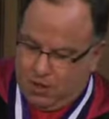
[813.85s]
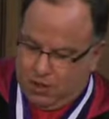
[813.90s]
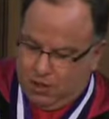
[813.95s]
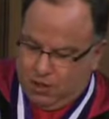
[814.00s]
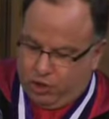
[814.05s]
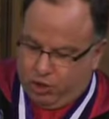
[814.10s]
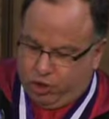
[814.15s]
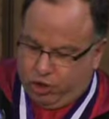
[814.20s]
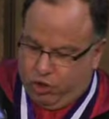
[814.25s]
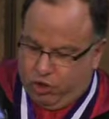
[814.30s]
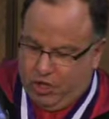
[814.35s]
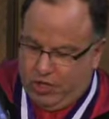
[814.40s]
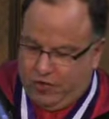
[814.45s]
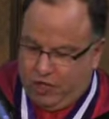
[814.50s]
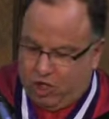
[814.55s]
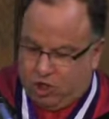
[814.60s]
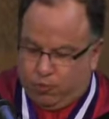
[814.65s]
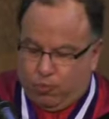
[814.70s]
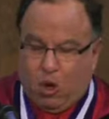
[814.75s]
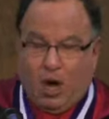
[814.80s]
The journey
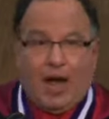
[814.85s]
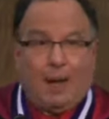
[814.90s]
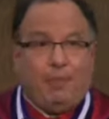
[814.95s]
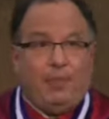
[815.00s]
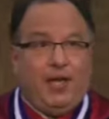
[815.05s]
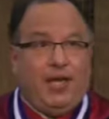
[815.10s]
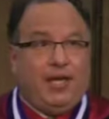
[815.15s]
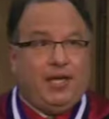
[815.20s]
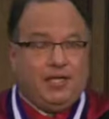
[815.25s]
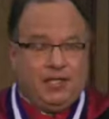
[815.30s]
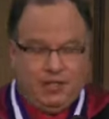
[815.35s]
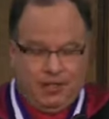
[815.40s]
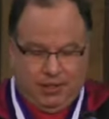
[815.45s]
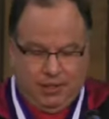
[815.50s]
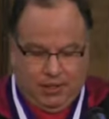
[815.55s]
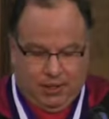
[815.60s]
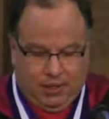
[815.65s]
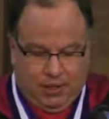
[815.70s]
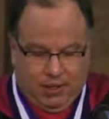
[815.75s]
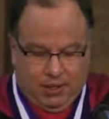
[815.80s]
that has brought me
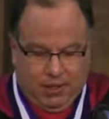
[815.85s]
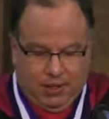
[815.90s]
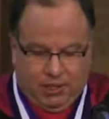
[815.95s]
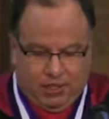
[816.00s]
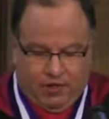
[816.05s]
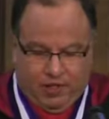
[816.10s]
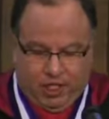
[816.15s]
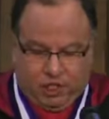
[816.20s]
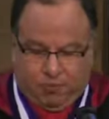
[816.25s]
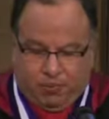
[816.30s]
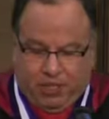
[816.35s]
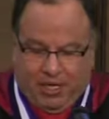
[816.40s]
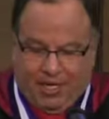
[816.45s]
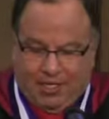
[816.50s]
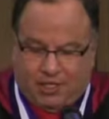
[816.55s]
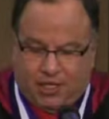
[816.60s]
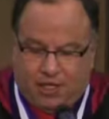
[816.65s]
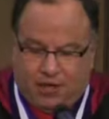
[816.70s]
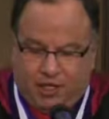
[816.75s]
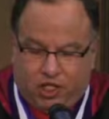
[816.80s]
to this
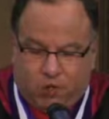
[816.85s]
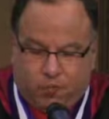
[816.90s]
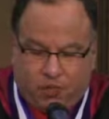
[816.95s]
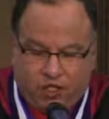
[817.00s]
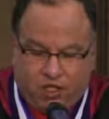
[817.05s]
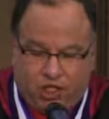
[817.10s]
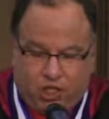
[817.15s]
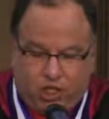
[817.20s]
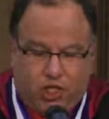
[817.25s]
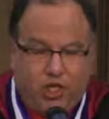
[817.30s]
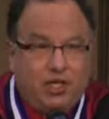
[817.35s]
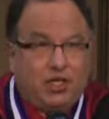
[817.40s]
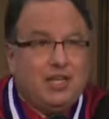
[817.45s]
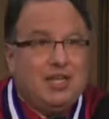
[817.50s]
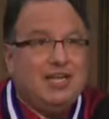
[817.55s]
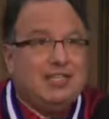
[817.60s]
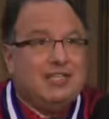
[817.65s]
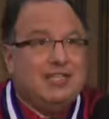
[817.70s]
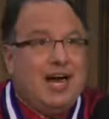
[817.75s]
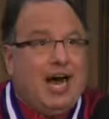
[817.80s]
place and to this position
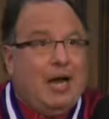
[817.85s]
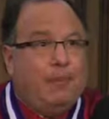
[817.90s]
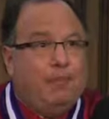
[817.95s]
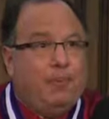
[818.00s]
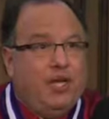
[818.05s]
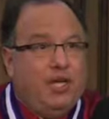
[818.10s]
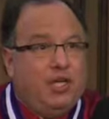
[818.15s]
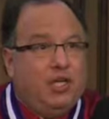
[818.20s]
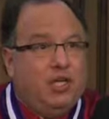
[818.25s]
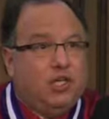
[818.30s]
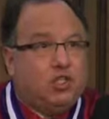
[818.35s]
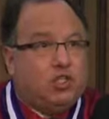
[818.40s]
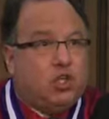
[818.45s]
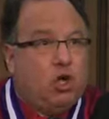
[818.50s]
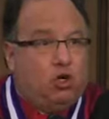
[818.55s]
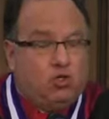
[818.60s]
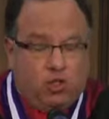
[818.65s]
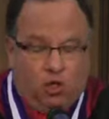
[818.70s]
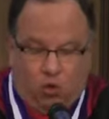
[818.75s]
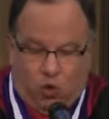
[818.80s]
has not been a
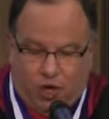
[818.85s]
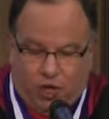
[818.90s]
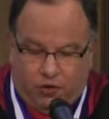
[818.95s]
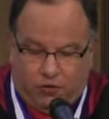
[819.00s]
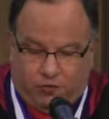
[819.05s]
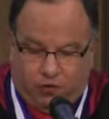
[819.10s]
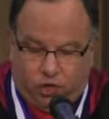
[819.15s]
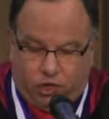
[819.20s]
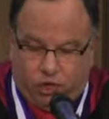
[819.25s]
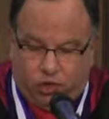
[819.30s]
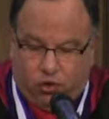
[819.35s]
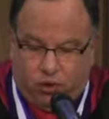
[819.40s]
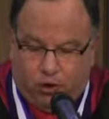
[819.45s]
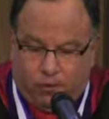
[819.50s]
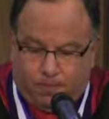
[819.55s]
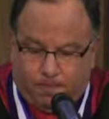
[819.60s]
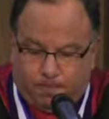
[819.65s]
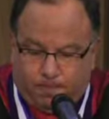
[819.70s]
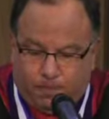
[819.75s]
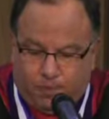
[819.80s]
solo one for sure.
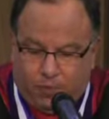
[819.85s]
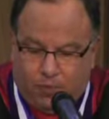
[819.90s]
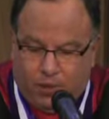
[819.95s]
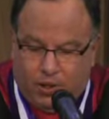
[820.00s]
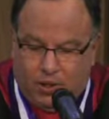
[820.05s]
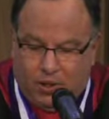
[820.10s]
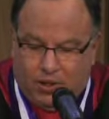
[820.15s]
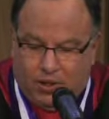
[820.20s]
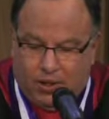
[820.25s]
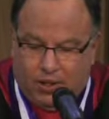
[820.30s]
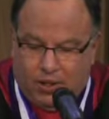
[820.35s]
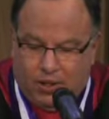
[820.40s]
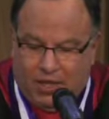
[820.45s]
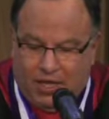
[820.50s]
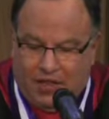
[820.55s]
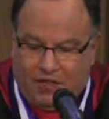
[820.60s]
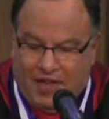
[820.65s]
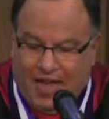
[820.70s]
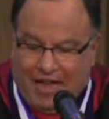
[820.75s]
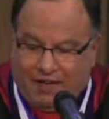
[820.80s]

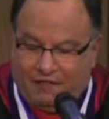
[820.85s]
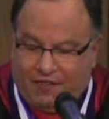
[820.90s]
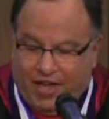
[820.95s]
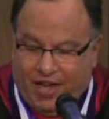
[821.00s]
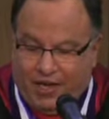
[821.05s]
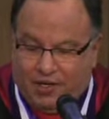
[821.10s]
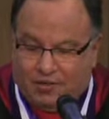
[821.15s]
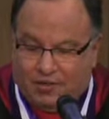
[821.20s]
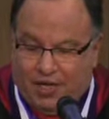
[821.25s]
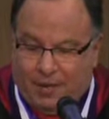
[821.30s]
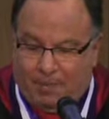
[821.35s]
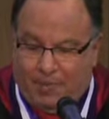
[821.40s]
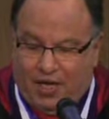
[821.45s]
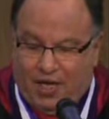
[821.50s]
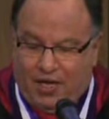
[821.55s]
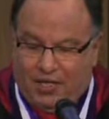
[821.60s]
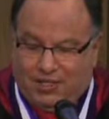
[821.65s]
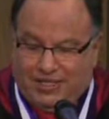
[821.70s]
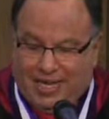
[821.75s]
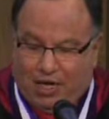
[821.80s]
In that vein, let
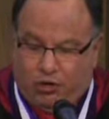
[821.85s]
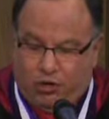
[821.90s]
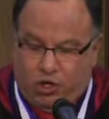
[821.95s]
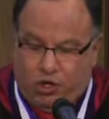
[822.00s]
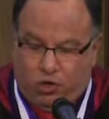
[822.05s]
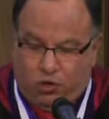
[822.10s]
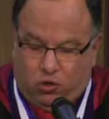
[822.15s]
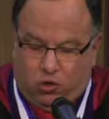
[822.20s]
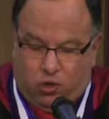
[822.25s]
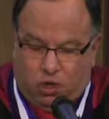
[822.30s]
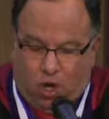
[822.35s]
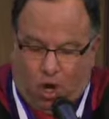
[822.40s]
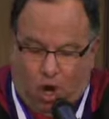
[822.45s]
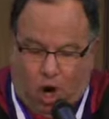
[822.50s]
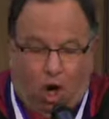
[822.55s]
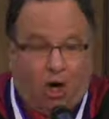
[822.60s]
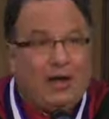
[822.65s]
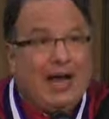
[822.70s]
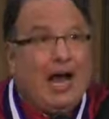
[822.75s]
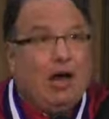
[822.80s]
me tell you
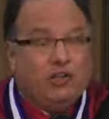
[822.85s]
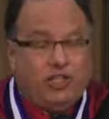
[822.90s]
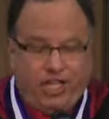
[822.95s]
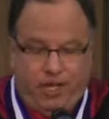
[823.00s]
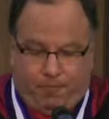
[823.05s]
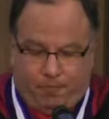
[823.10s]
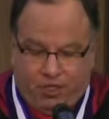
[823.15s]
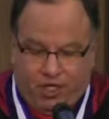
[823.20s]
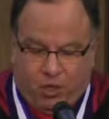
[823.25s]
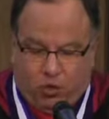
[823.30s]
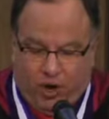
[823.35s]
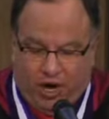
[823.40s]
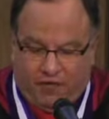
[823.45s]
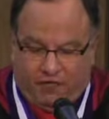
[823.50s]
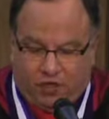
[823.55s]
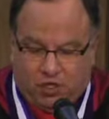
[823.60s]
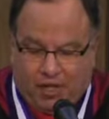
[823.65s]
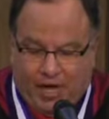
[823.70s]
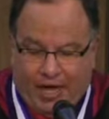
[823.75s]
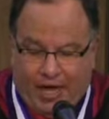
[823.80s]
all how deeply
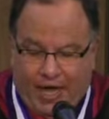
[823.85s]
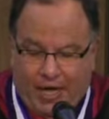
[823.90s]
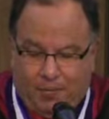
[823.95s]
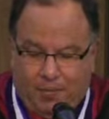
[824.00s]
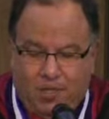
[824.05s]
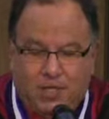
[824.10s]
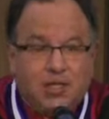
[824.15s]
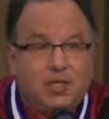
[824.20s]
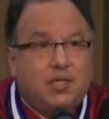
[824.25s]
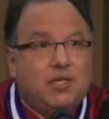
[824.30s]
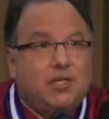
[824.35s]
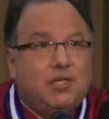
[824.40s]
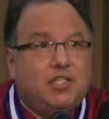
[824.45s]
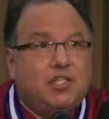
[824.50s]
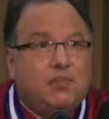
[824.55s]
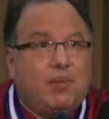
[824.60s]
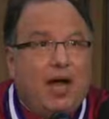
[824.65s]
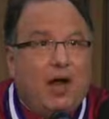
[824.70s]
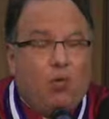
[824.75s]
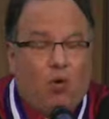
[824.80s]
grateful I am
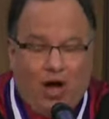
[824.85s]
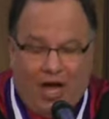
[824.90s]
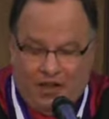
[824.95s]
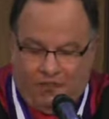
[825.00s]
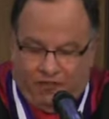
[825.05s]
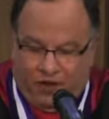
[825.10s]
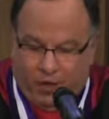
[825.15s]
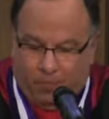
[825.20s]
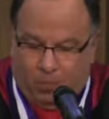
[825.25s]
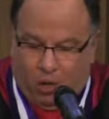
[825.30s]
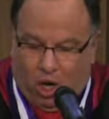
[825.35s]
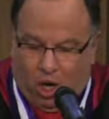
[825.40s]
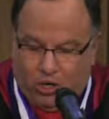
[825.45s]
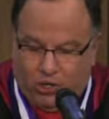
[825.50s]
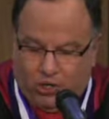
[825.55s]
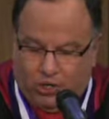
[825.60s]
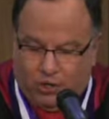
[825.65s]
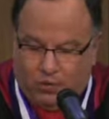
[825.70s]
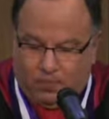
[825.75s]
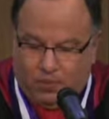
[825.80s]
to my wife and
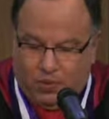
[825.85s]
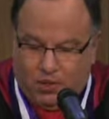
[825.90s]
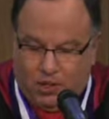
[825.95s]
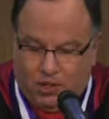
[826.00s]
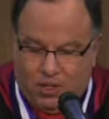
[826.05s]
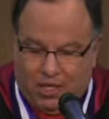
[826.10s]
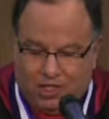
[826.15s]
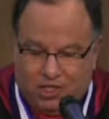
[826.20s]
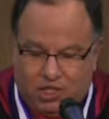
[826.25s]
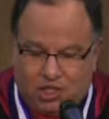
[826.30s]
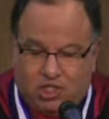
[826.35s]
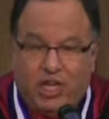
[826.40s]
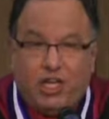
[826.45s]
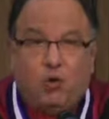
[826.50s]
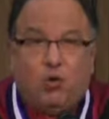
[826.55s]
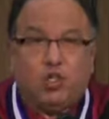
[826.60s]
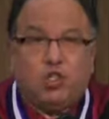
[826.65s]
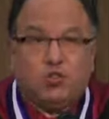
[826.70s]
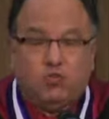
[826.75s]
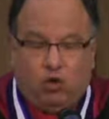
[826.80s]
partner, a
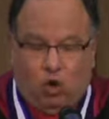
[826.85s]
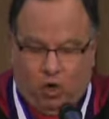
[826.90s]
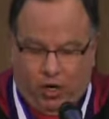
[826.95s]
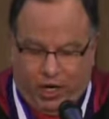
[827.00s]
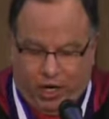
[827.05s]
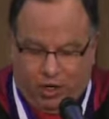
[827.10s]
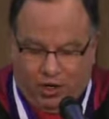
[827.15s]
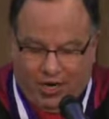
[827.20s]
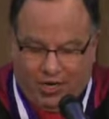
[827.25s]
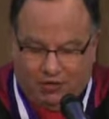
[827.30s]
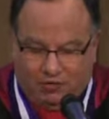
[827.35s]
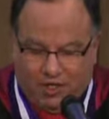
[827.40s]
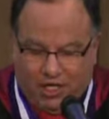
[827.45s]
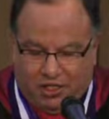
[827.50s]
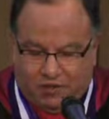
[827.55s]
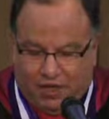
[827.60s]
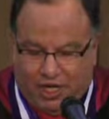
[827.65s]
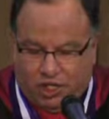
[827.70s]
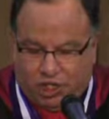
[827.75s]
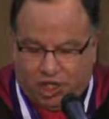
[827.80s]
distinguished lawyer and
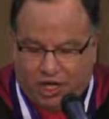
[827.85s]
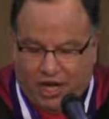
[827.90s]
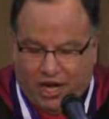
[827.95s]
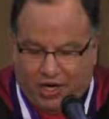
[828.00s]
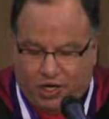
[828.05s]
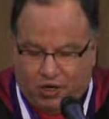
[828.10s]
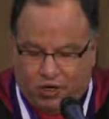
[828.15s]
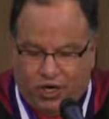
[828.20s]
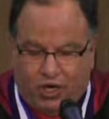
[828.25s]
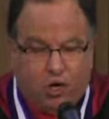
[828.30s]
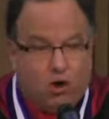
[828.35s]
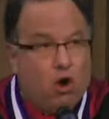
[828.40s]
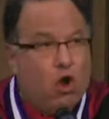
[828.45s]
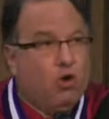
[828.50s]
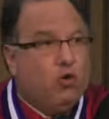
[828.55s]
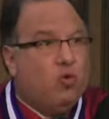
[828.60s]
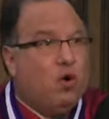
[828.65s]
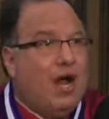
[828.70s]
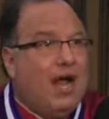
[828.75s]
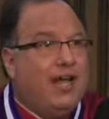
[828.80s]
legal educator in her
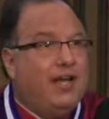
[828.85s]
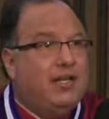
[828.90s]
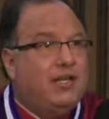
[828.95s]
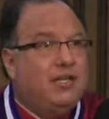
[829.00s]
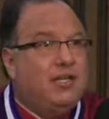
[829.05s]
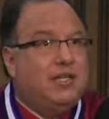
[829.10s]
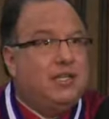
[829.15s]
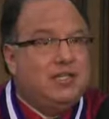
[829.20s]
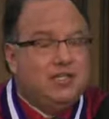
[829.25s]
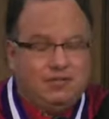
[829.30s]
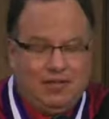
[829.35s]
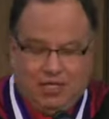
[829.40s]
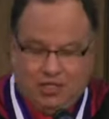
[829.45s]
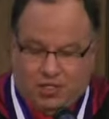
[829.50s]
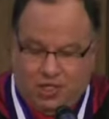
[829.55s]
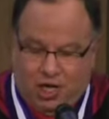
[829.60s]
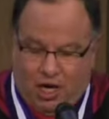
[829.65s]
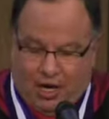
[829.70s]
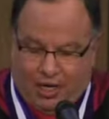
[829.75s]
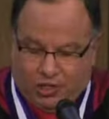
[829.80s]
own right,
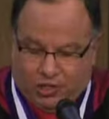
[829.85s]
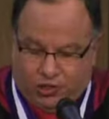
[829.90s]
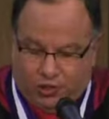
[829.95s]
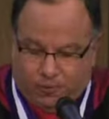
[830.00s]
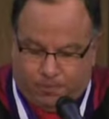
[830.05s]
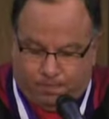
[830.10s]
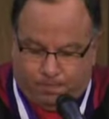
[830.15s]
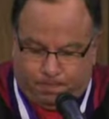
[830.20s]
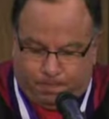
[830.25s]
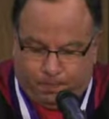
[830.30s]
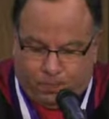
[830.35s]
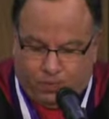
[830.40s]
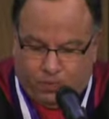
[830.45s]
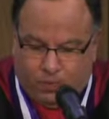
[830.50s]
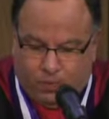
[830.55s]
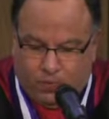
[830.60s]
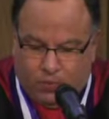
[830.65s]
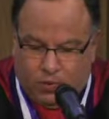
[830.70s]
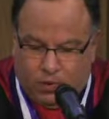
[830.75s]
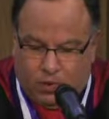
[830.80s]
Leslie Oster.
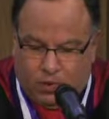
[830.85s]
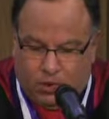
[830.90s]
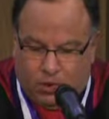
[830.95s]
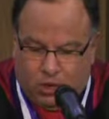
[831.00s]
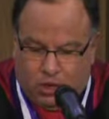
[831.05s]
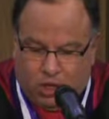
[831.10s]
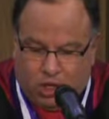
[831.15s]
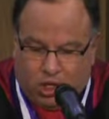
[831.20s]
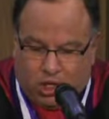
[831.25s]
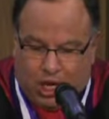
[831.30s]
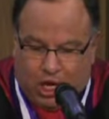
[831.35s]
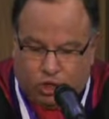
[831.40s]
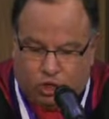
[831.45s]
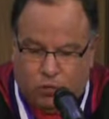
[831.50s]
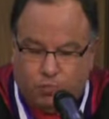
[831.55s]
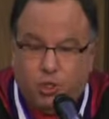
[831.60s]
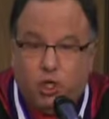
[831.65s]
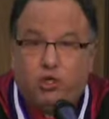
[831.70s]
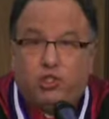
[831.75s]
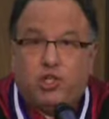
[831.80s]
Her
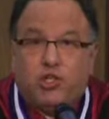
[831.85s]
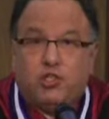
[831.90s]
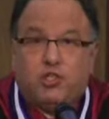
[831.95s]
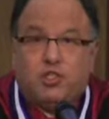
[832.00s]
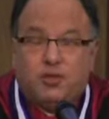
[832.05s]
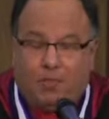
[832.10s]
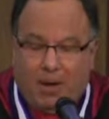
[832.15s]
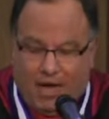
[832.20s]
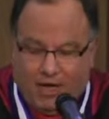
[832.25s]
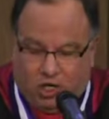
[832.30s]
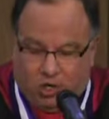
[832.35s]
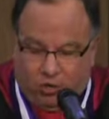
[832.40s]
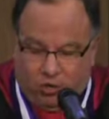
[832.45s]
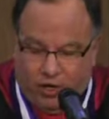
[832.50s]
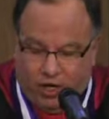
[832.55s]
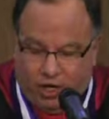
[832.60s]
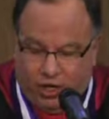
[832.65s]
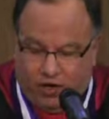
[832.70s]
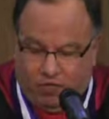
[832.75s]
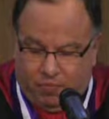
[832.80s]
contributions to my
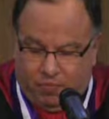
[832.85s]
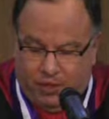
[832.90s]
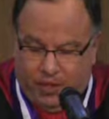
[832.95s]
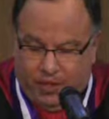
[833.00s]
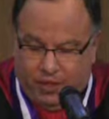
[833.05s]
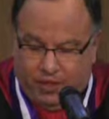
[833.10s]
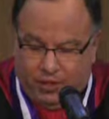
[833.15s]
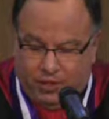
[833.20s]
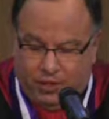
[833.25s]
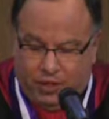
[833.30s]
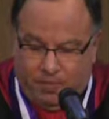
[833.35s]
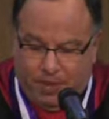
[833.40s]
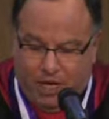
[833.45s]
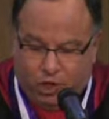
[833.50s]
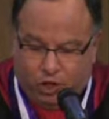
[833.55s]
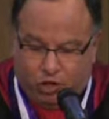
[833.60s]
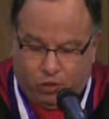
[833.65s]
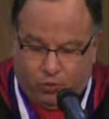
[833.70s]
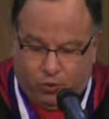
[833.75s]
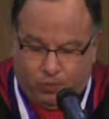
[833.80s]
career have been
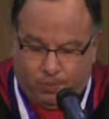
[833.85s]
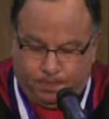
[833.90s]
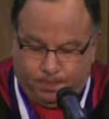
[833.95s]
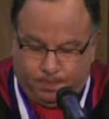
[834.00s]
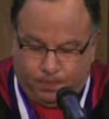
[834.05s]
immeasurable.